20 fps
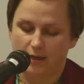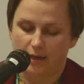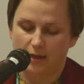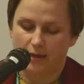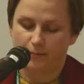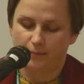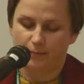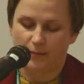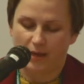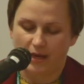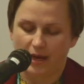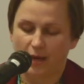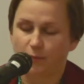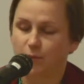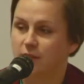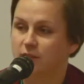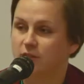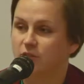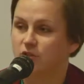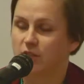And I
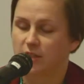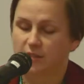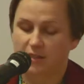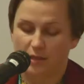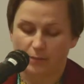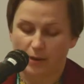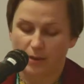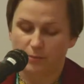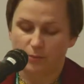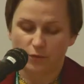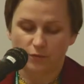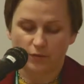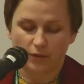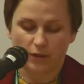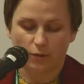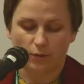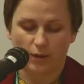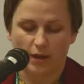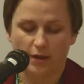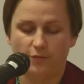want to suggest that by
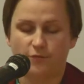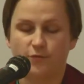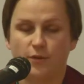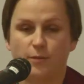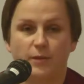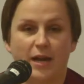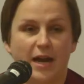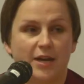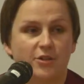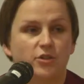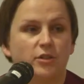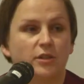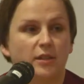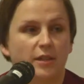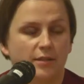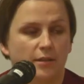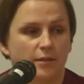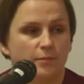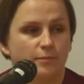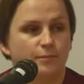moving away from
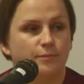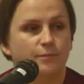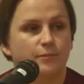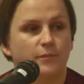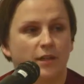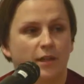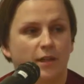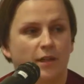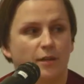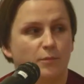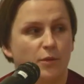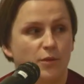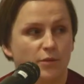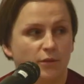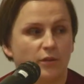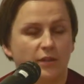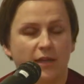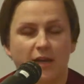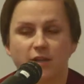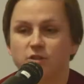nationalism,
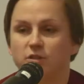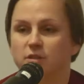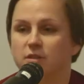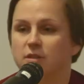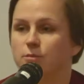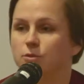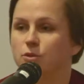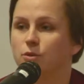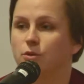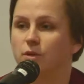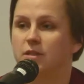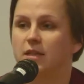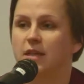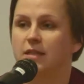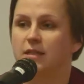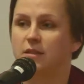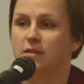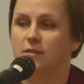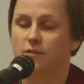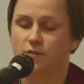musical nationalism, towards
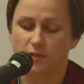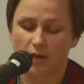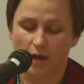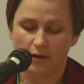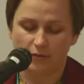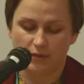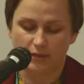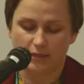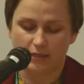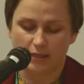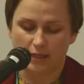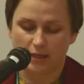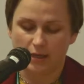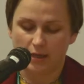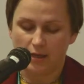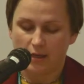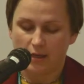ideas of sovereignty,